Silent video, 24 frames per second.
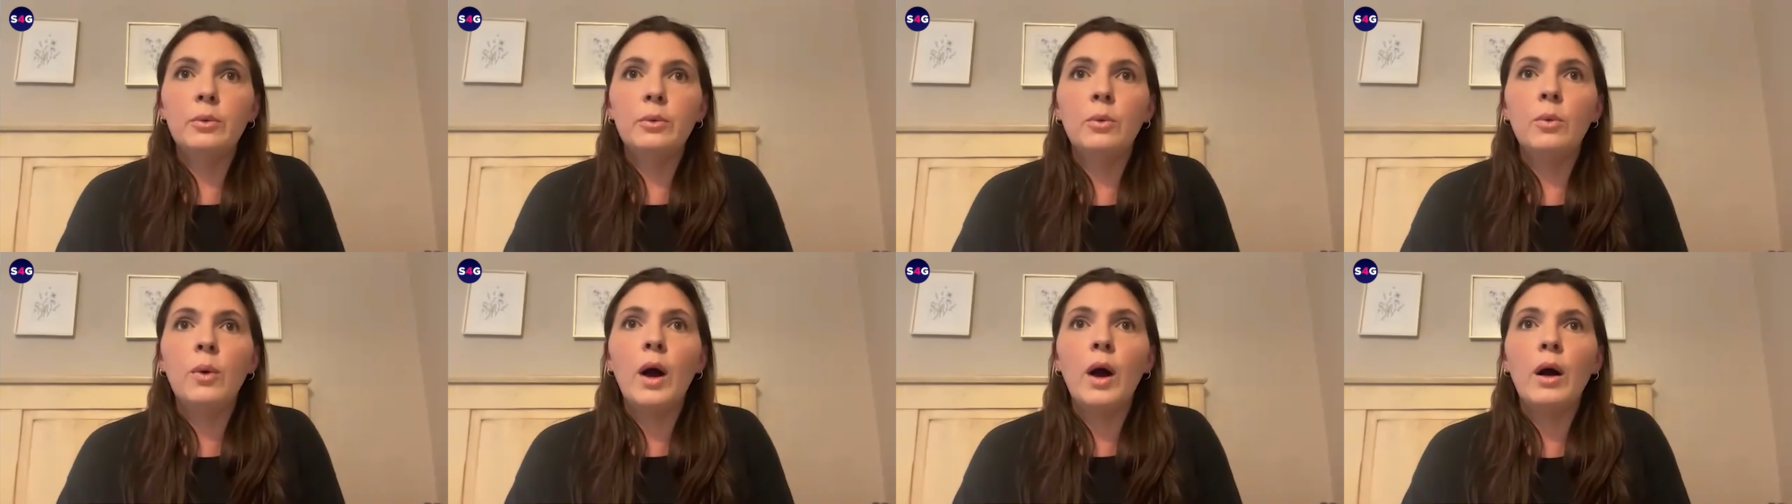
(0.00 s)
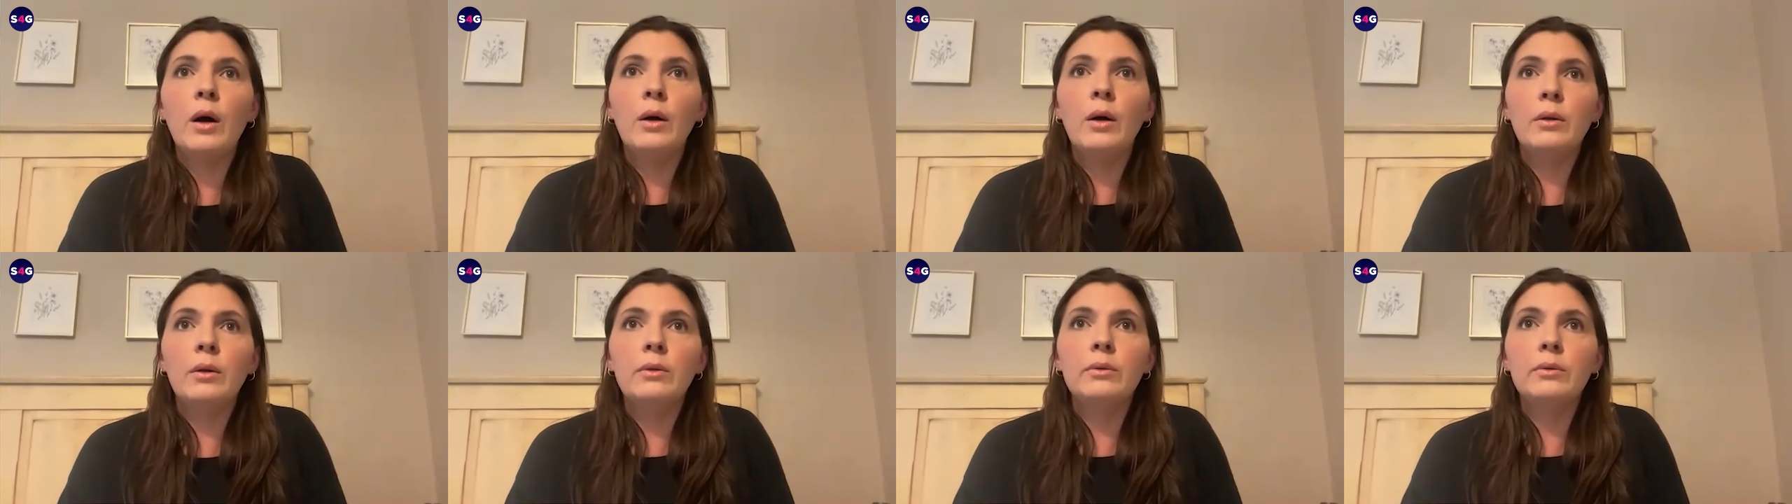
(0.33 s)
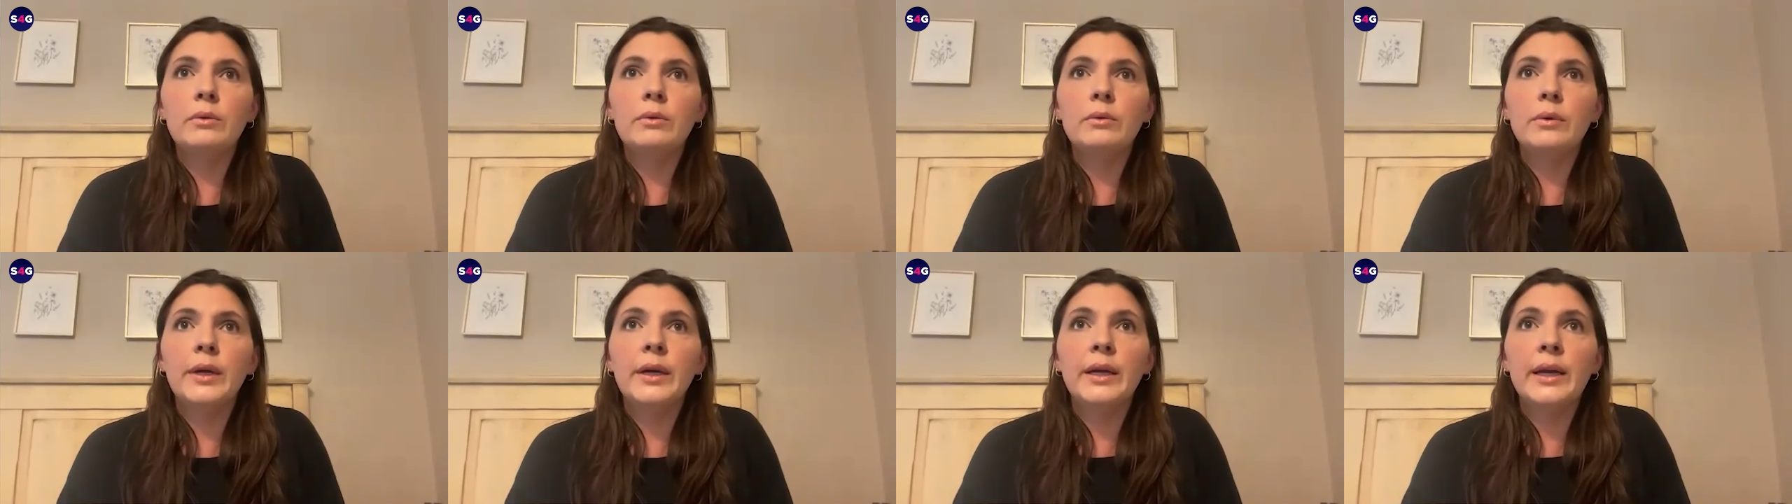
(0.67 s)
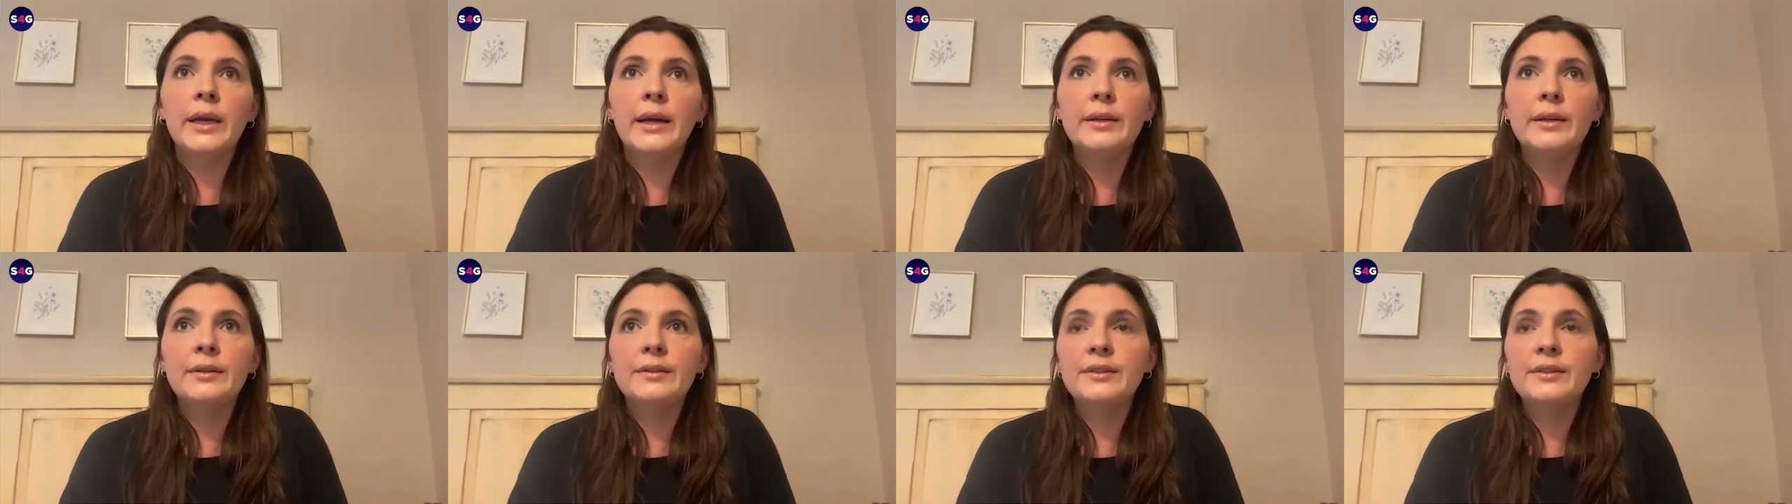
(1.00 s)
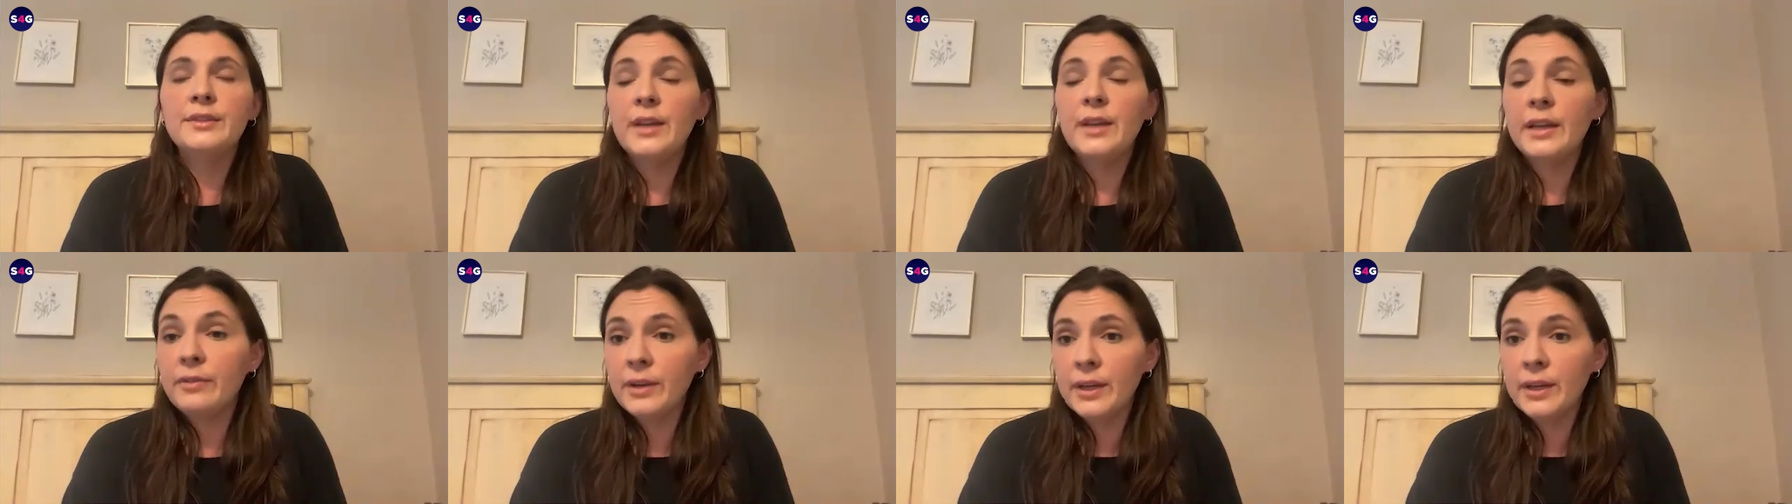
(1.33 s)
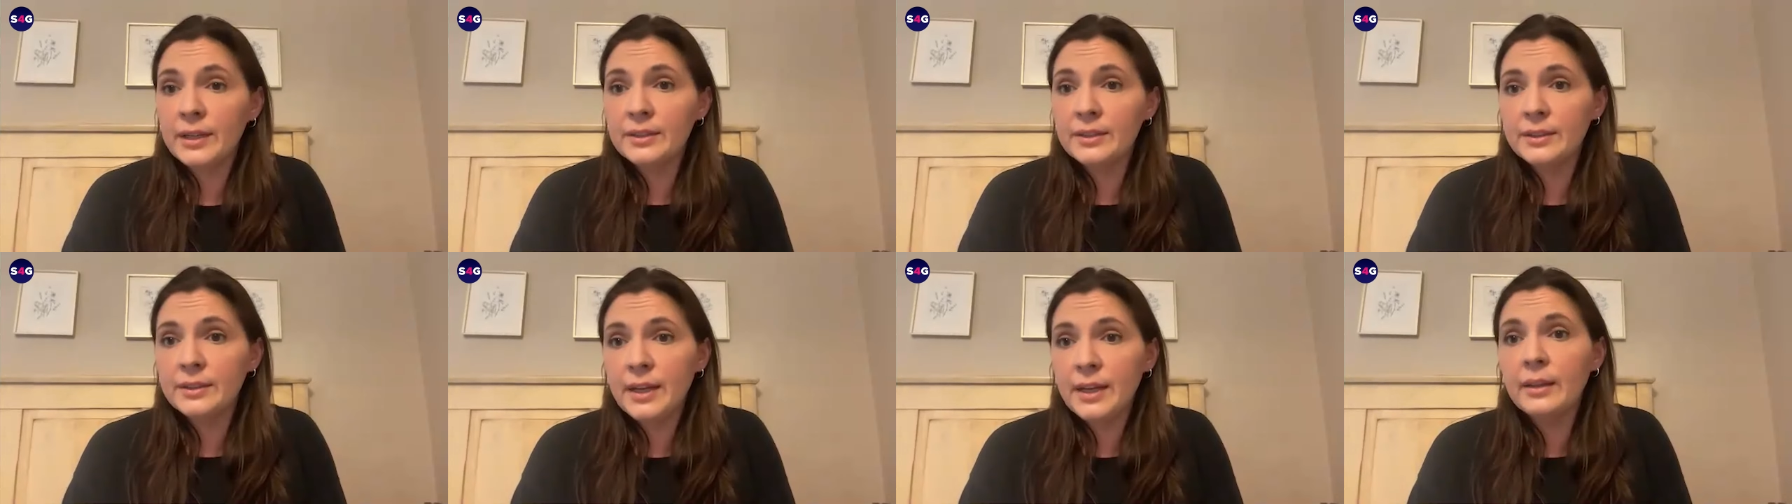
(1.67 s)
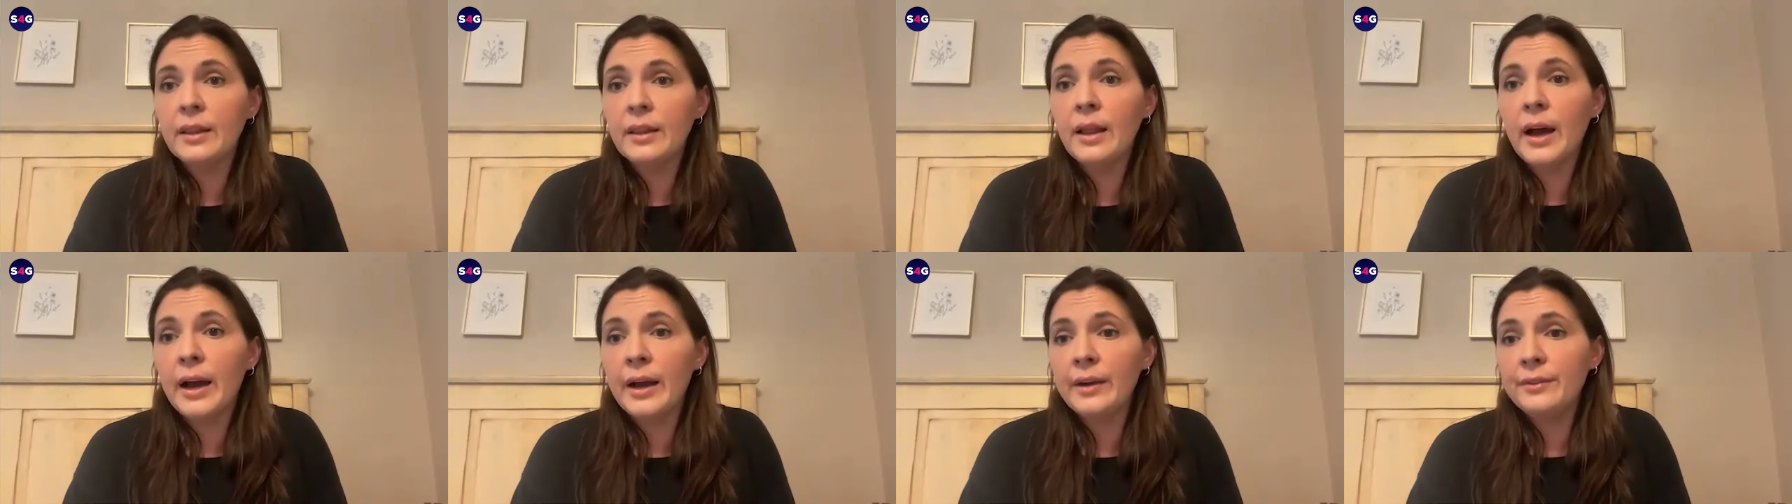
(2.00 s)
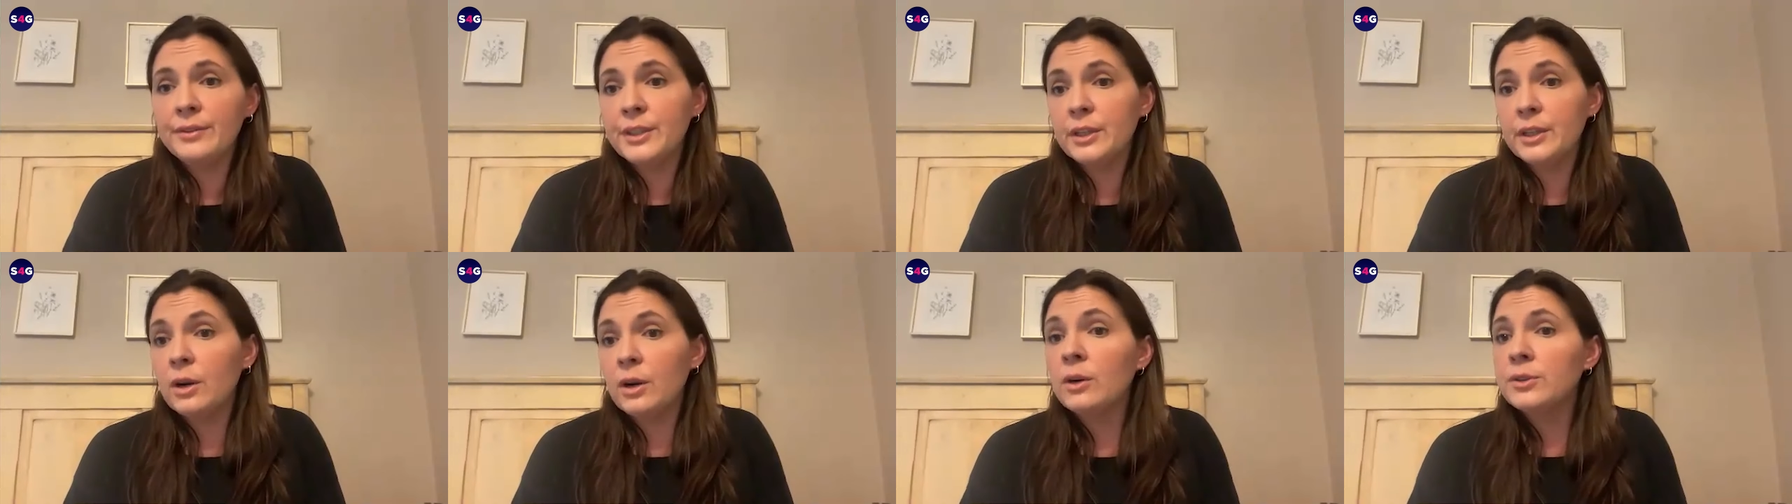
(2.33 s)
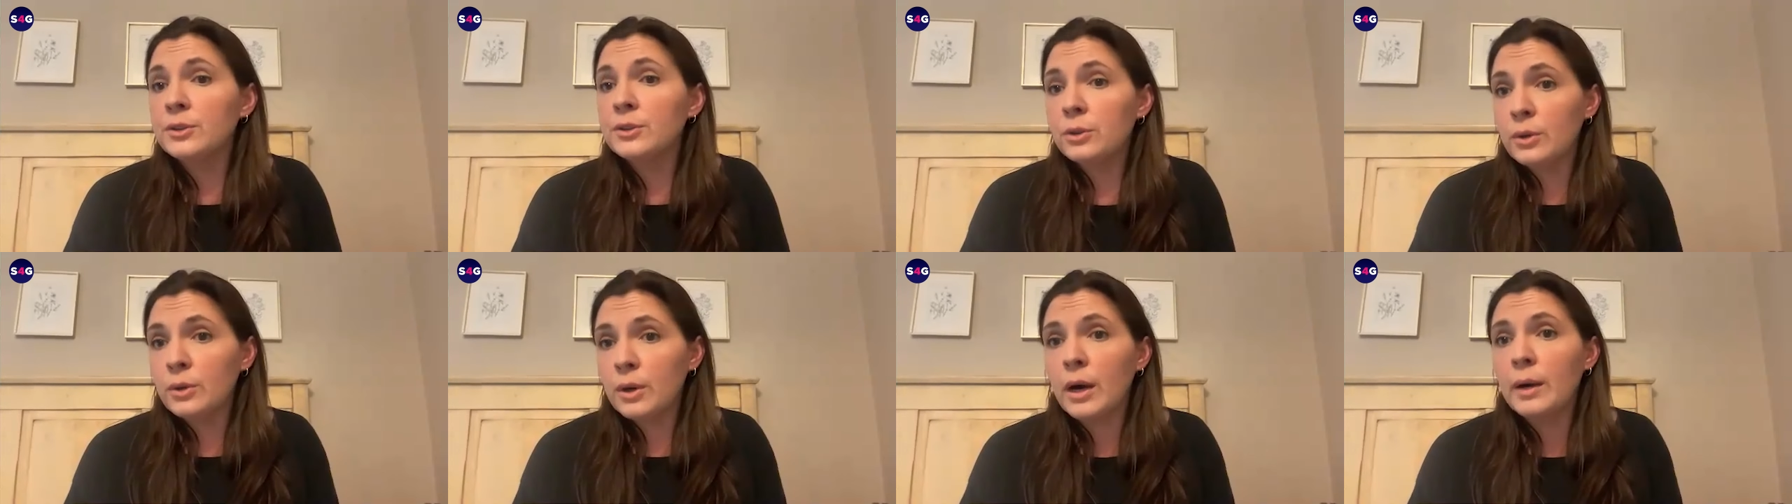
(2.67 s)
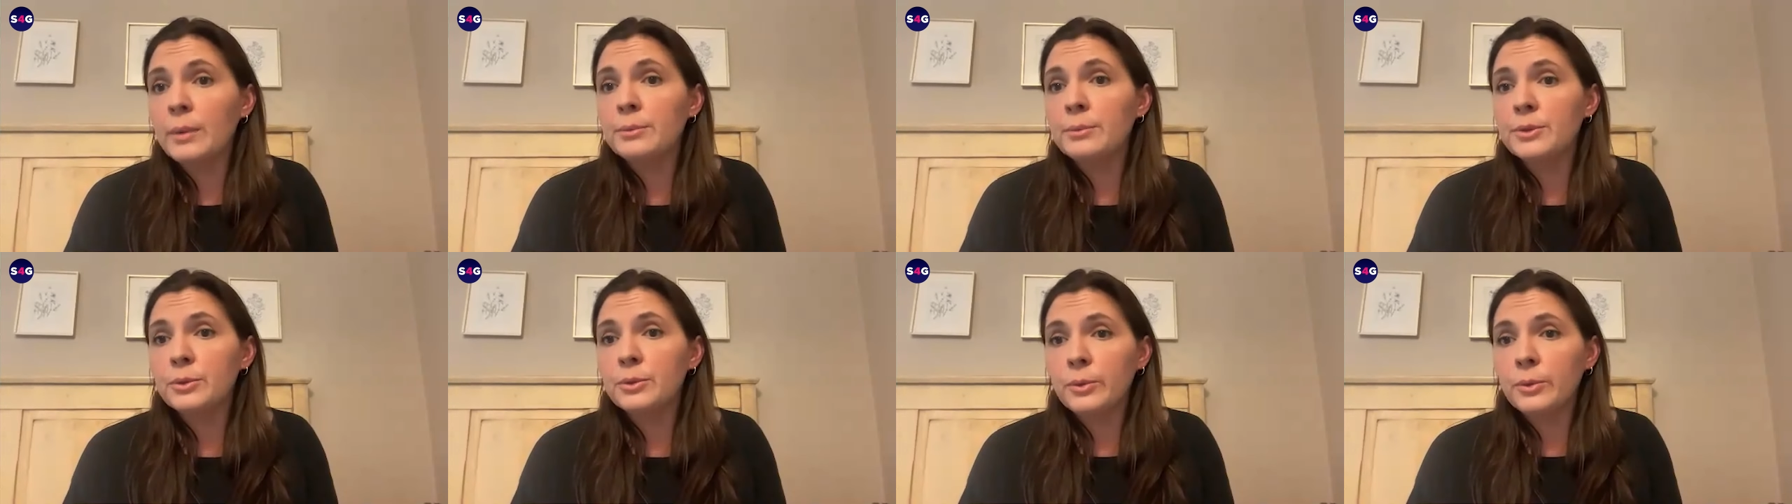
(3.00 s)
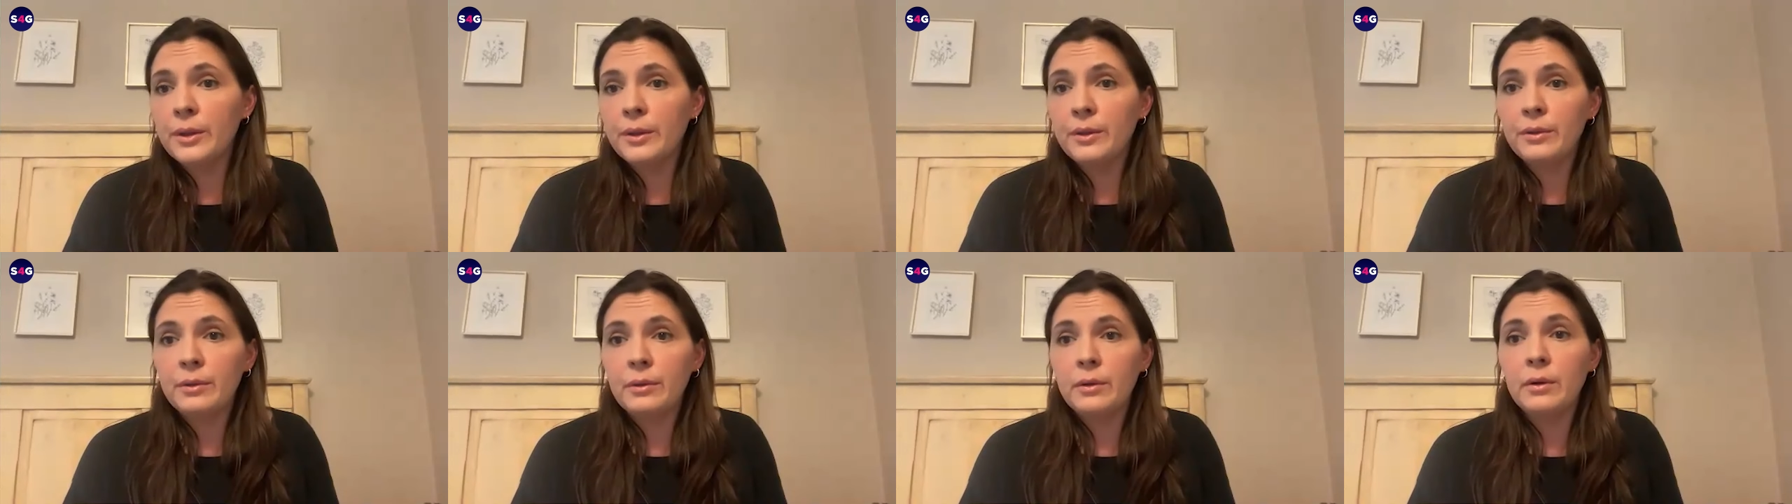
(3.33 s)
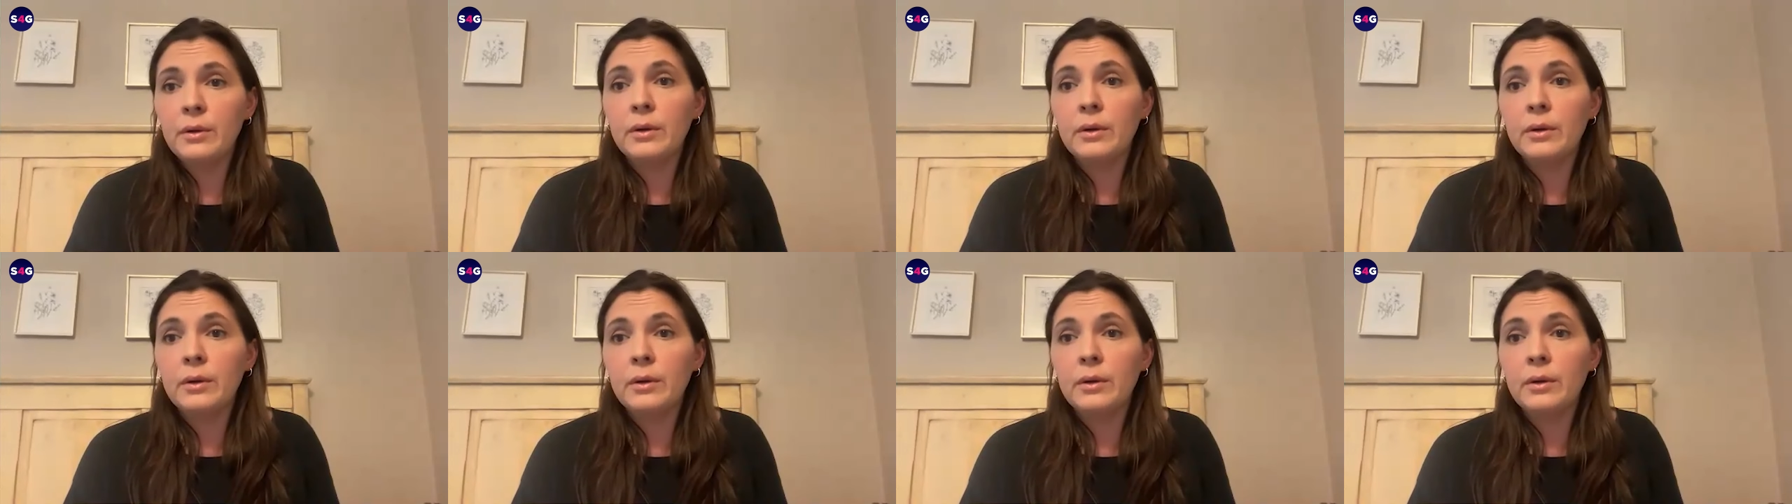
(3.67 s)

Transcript: while it can save and extend lives, it also comes with